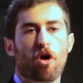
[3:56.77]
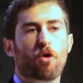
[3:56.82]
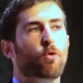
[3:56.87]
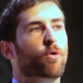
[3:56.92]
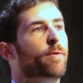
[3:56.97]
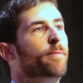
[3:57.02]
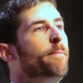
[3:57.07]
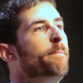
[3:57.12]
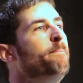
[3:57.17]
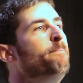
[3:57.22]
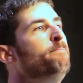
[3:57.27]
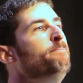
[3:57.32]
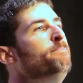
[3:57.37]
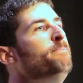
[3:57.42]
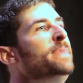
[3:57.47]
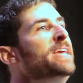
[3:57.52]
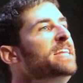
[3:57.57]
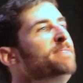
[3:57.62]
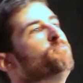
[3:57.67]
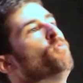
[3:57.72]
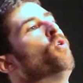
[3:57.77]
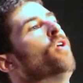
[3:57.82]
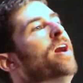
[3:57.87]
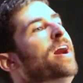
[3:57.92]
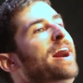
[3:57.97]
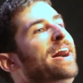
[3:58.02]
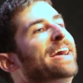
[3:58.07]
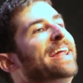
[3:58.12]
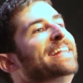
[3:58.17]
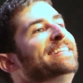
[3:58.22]
oh, Meet
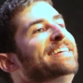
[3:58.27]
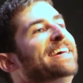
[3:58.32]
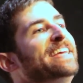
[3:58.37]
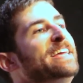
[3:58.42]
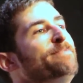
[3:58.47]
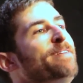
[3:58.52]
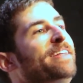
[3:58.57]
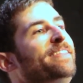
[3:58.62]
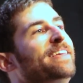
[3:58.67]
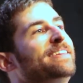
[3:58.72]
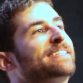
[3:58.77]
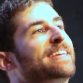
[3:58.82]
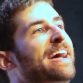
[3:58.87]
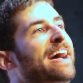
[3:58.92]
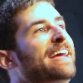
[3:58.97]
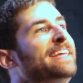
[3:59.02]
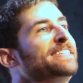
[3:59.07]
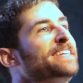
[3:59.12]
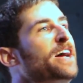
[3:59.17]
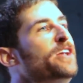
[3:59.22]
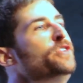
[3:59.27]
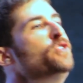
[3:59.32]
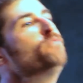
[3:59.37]
Moi. I gotta tell you about this, guys. A